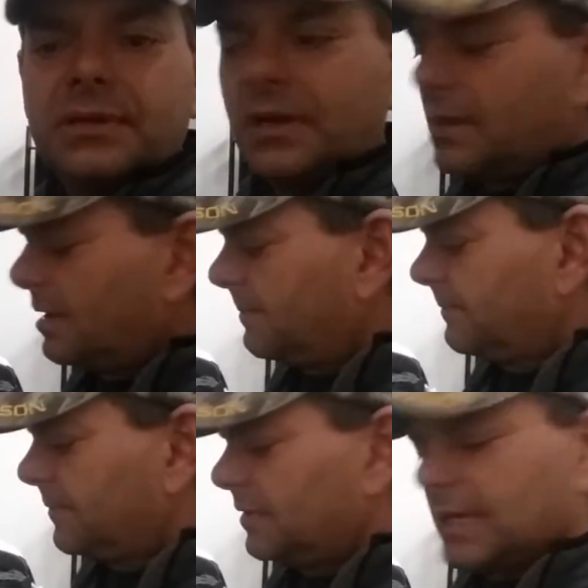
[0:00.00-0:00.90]

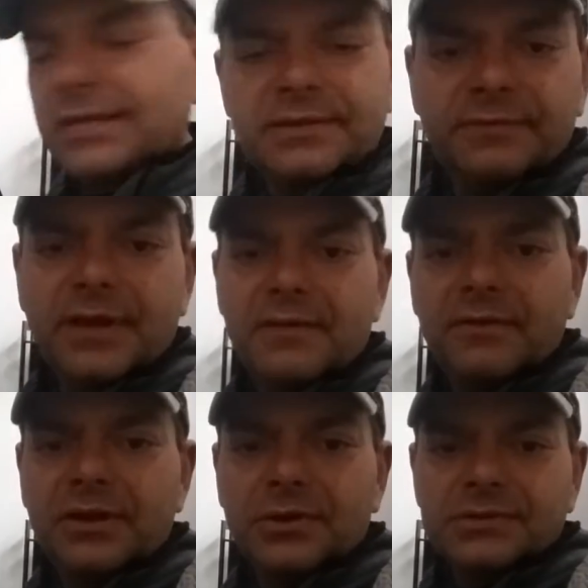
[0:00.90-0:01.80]
You guys can find
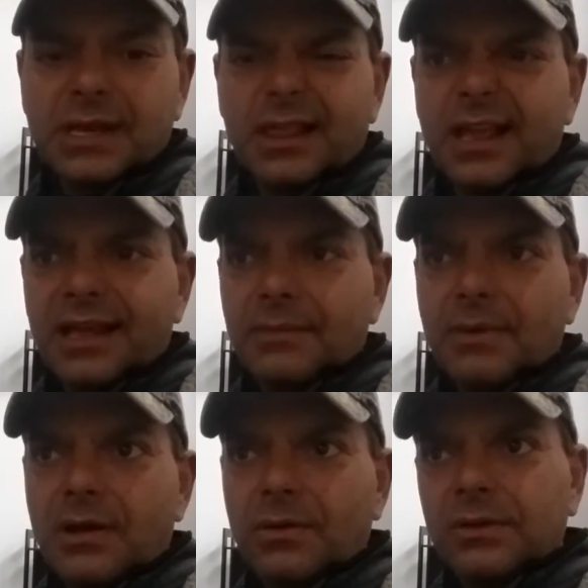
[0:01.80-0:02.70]
videos online about